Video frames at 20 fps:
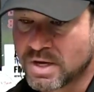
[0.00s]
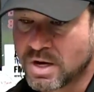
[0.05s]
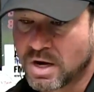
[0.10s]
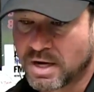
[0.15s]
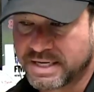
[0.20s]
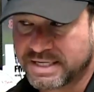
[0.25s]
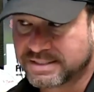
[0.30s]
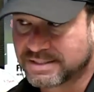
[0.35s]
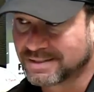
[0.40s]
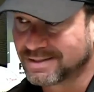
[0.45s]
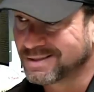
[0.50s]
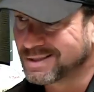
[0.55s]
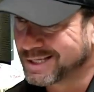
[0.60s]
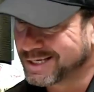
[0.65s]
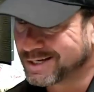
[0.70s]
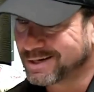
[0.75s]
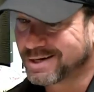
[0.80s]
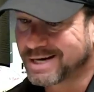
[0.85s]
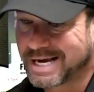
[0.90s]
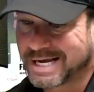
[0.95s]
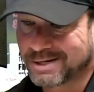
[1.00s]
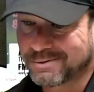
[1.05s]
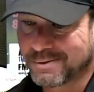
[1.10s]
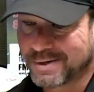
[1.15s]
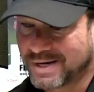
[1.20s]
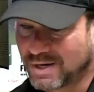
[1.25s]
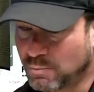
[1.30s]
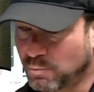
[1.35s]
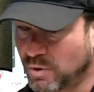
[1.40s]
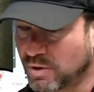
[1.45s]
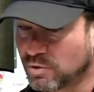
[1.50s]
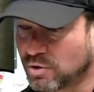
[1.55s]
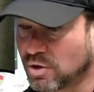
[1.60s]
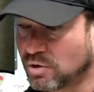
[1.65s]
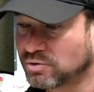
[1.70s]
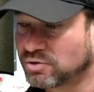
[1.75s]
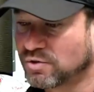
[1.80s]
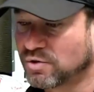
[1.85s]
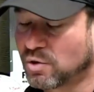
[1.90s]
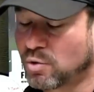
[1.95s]
Uh, he's a litigator. He will go
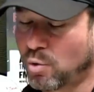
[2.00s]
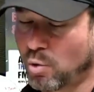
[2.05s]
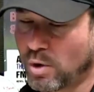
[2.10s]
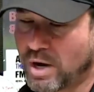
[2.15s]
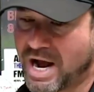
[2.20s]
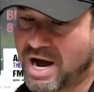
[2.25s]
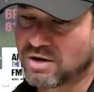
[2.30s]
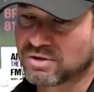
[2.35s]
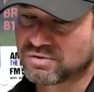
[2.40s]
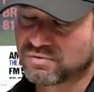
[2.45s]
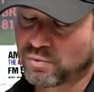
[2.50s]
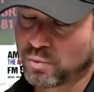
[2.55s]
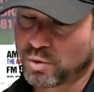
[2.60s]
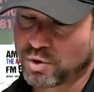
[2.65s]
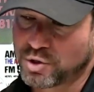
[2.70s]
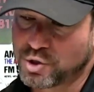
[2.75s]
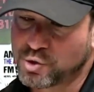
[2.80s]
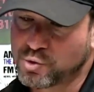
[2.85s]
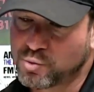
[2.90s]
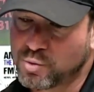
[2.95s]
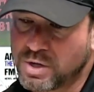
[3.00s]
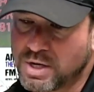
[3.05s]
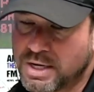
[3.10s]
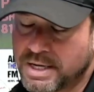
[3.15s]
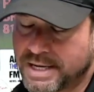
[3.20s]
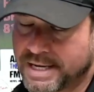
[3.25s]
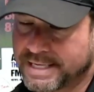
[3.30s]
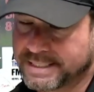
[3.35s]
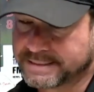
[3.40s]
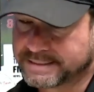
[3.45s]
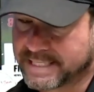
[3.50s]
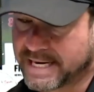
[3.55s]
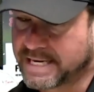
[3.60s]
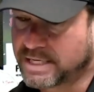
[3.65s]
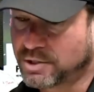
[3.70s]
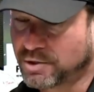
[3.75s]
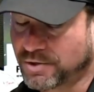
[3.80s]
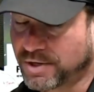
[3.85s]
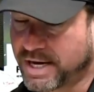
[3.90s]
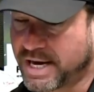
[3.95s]
to the courthouse for you and
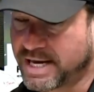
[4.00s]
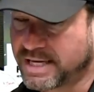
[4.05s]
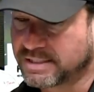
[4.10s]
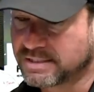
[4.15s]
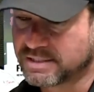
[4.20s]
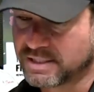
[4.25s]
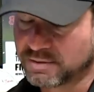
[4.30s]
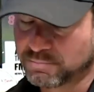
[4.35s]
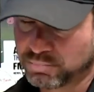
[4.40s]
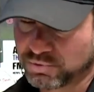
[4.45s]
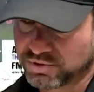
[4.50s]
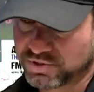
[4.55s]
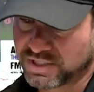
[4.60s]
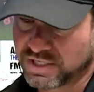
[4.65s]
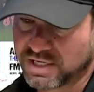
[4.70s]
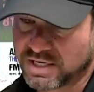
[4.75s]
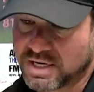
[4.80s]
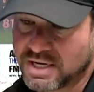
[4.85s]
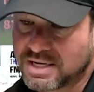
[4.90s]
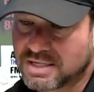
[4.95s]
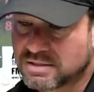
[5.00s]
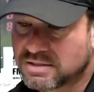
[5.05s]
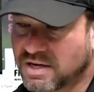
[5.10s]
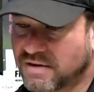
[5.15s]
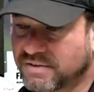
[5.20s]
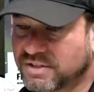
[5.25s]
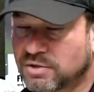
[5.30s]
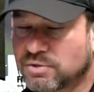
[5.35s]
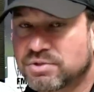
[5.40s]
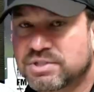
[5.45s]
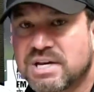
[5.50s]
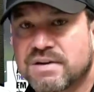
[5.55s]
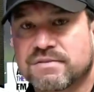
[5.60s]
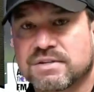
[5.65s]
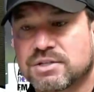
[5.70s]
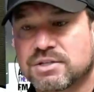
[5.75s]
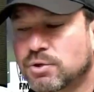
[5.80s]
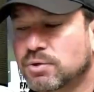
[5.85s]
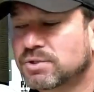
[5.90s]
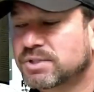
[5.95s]
take your case and present it. 727
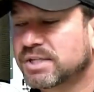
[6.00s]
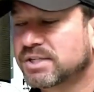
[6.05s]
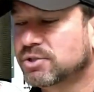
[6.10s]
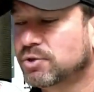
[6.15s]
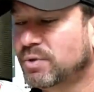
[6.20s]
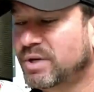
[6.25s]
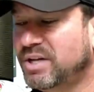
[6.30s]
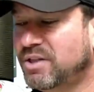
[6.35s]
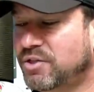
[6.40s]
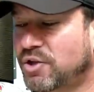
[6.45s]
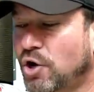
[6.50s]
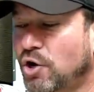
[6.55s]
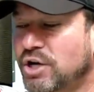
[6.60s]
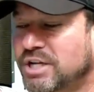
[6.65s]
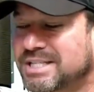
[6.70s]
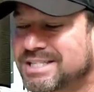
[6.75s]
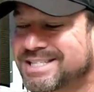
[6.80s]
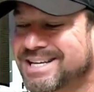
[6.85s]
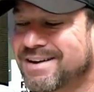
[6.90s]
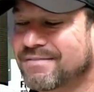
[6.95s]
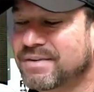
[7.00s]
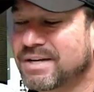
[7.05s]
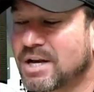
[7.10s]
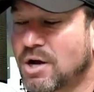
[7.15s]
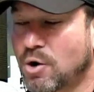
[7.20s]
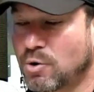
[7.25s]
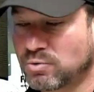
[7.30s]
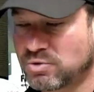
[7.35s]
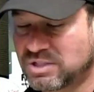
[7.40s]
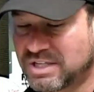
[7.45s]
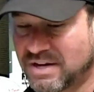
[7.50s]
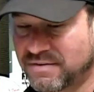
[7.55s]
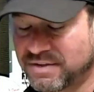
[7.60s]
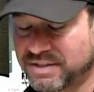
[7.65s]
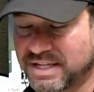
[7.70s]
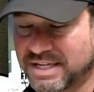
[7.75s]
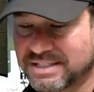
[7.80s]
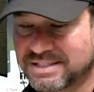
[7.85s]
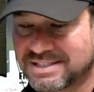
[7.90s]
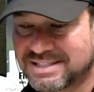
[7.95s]
263 3707.
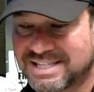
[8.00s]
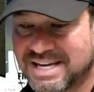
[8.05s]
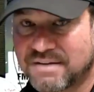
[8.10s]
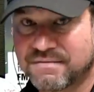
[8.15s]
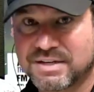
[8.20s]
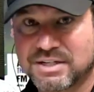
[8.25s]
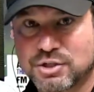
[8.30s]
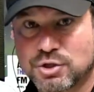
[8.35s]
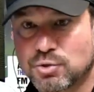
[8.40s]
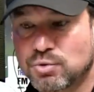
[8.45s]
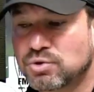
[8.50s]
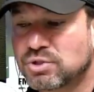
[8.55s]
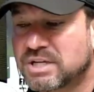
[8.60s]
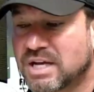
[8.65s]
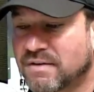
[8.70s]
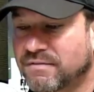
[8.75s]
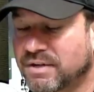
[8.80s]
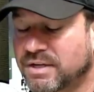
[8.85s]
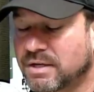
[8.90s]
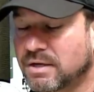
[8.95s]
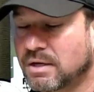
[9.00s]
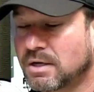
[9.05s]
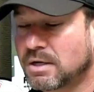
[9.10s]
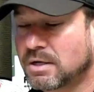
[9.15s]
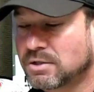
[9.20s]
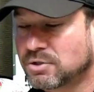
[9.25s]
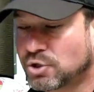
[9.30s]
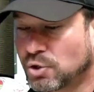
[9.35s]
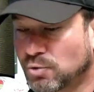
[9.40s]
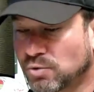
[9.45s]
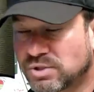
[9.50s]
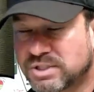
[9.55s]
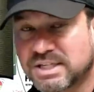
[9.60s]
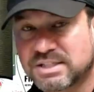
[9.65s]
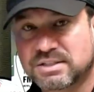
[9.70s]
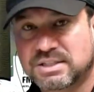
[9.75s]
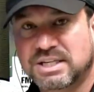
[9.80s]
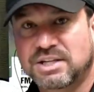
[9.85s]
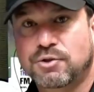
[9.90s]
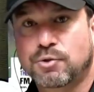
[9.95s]
That's 727
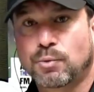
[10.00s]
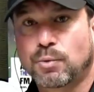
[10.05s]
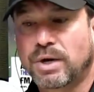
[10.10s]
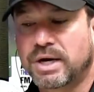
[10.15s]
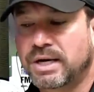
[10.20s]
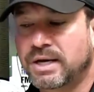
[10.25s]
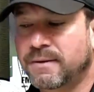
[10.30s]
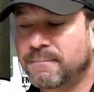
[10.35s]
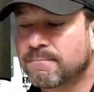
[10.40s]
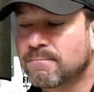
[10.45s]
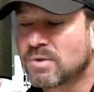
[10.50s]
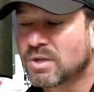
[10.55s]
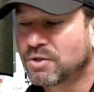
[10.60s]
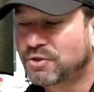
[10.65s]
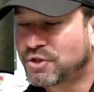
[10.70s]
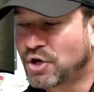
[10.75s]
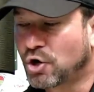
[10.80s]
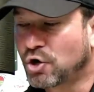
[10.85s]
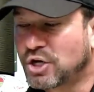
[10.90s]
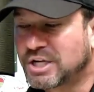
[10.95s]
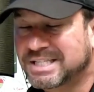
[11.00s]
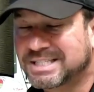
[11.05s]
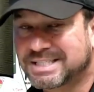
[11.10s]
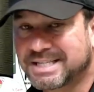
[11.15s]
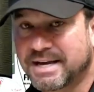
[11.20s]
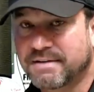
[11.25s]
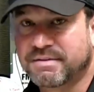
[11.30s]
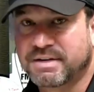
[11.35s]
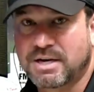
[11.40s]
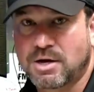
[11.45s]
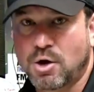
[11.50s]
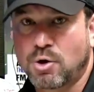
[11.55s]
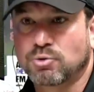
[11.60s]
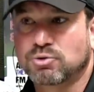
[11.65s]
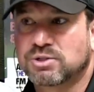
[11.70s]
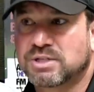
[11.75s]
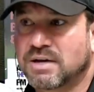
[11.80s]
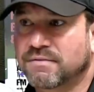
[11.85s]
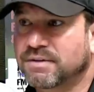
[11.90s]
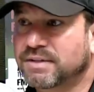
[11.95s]
263
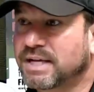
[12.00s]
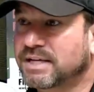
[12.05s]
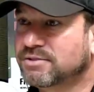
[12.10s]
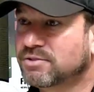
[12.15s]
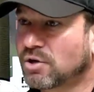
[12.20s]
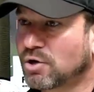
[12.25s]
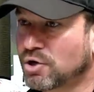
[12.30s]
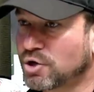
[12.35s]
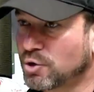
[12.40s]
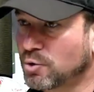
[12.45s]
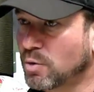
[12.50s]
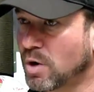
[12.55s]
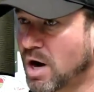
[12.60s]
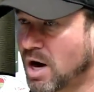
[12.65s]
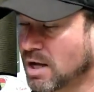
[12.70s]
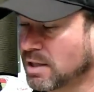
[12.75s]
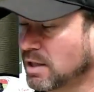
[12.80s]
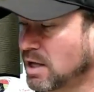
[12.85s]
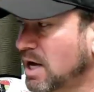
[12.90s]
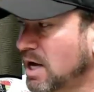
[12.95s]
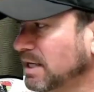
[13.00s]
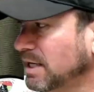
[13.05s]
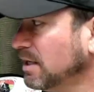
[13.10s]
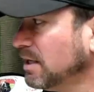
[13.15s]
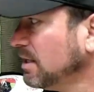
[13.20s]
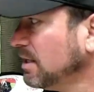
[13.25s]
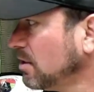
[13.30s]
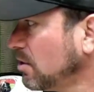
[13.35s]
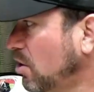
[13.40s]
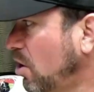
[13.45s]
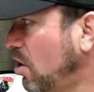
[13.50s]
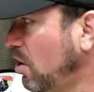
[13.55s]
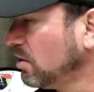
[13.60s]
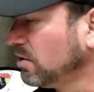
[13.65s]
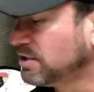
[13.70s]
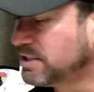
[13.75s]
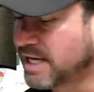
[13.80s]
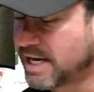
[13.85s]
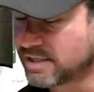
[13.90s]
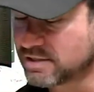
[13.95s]
3707. That's our new hotline. Call
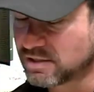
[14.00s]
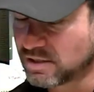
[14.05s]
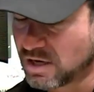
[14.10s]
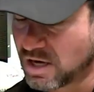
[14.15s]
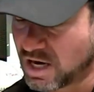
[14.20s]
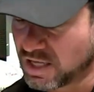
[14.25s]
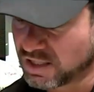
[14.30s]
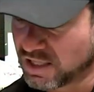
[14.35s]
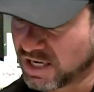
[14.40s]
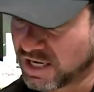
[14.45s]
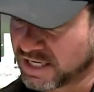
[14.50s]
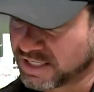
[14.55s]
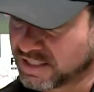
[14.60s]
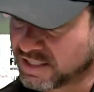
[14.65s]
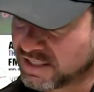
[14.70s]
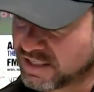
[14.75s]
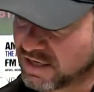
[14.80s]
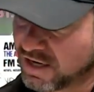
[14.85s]
or text the hotline.